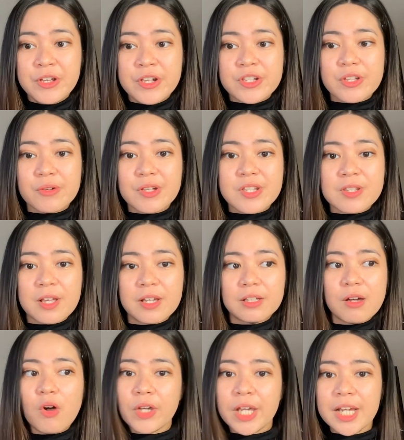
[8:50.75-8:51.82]
So it's like,
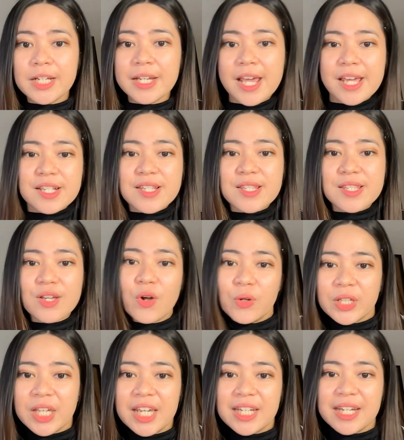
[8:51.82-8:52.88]
okay, next,
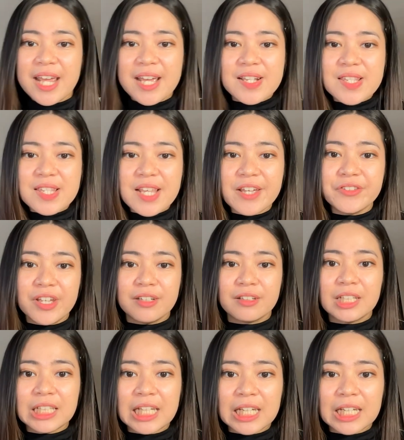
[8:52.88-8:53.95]
and then
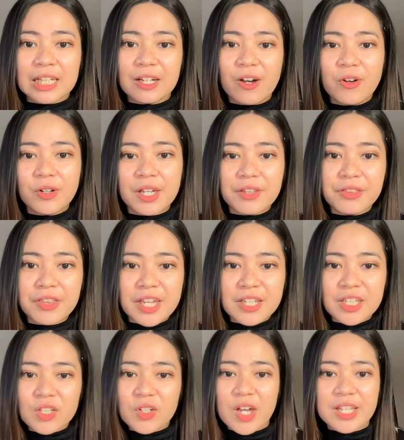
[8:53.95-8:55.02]
click, okay,
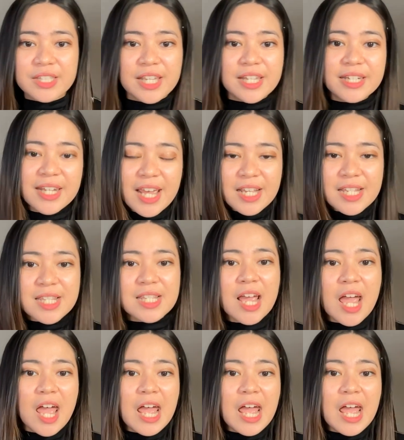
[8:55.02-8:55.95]
thank you, and then next.